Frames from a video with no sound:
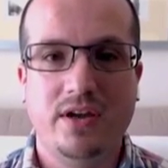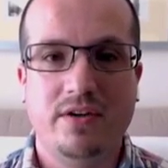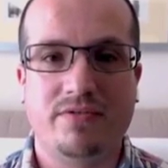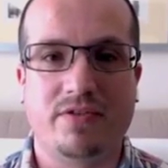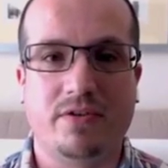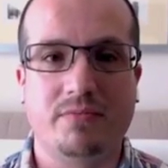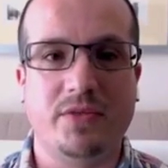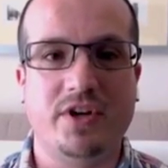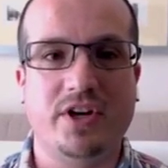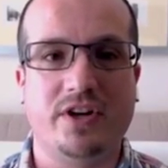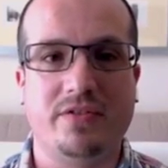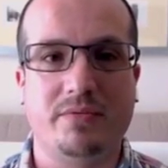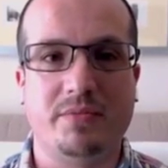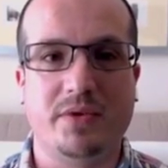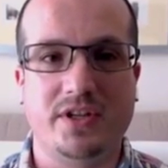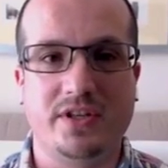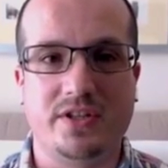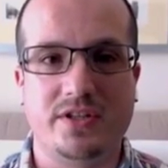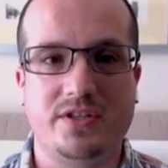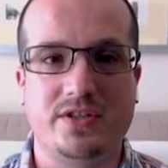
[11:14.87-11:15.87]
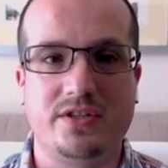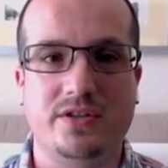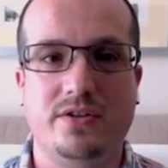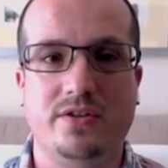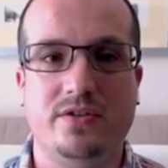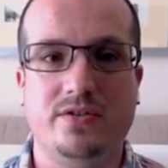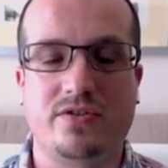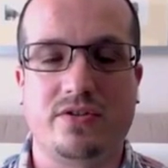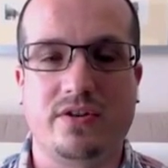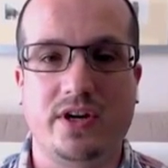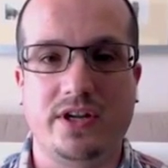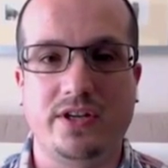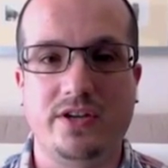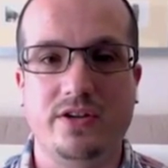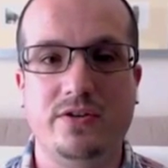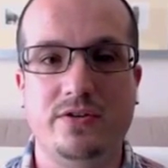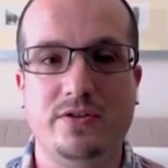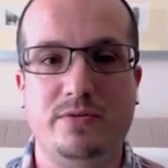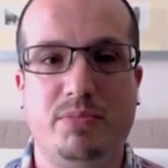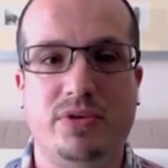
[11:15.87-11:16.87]
from governments to try and
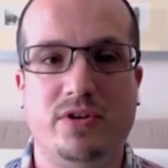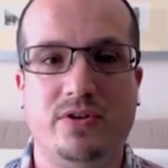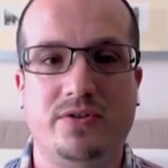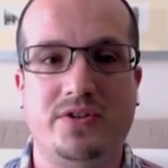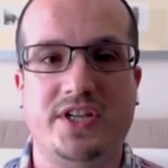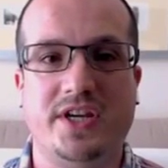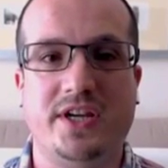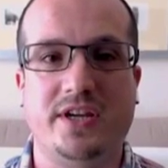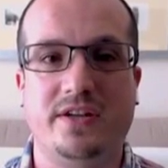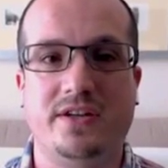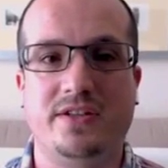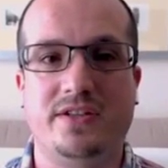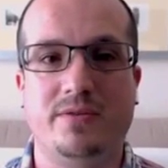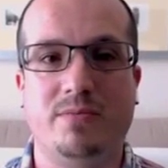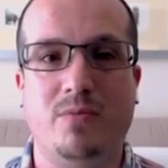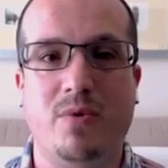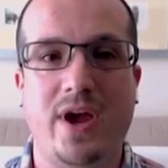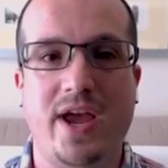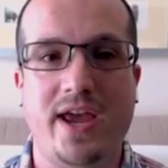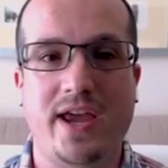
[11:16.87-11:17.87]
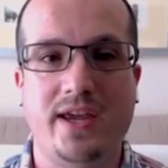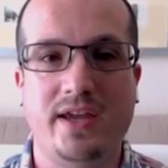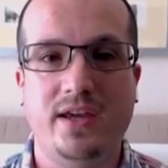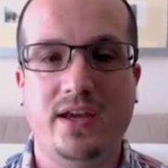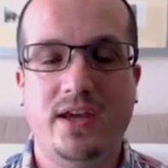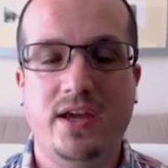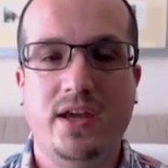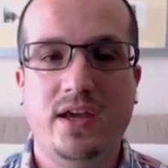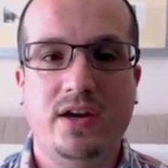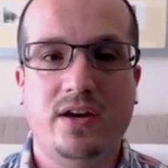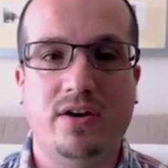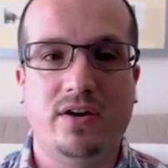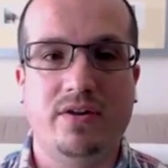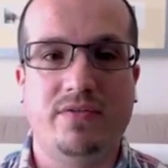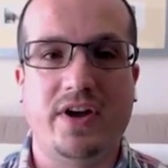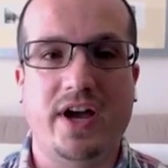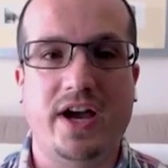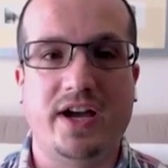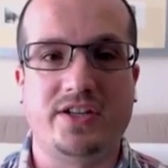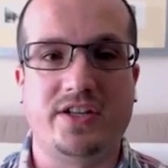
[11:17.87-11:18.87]
use blockchain as a way of
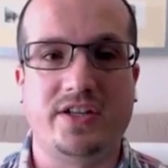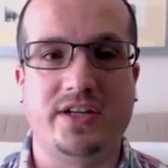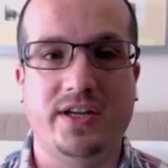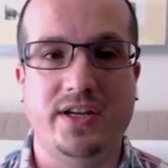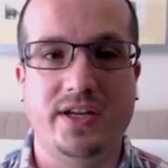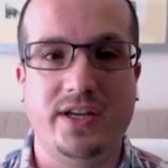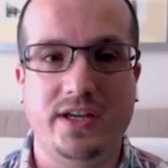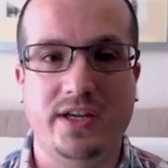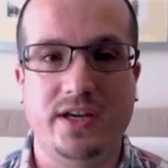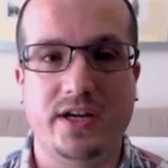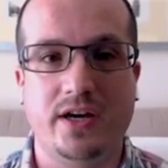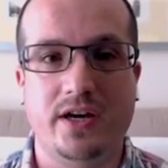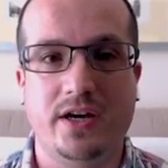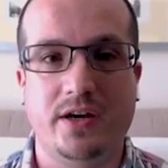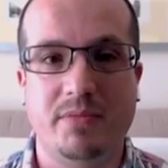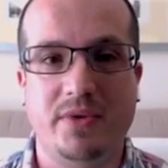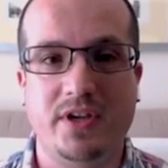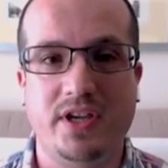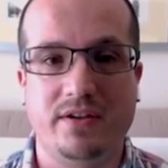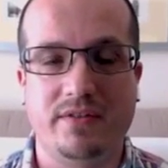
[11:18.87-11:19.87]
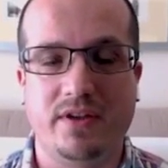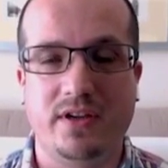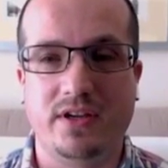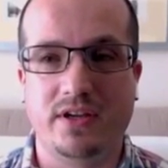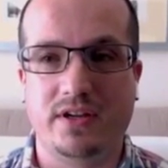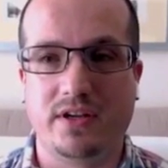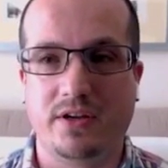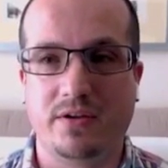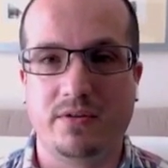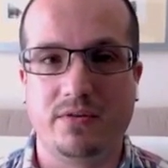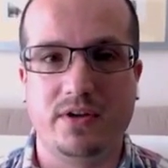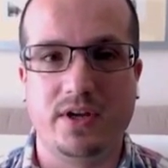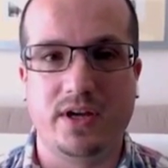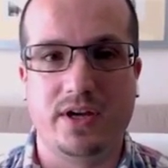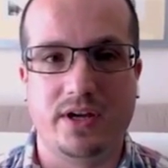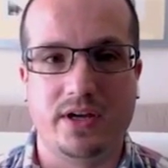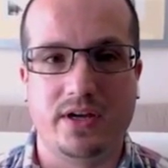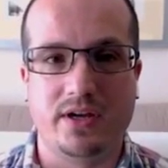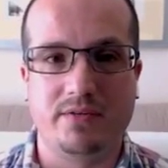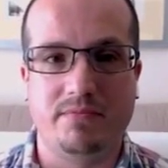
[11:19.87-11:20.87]
actually, you
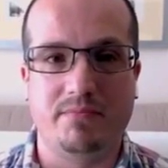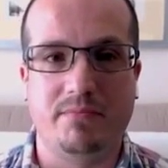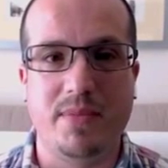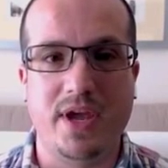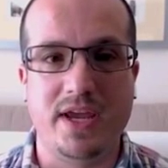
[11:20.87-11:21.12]
know,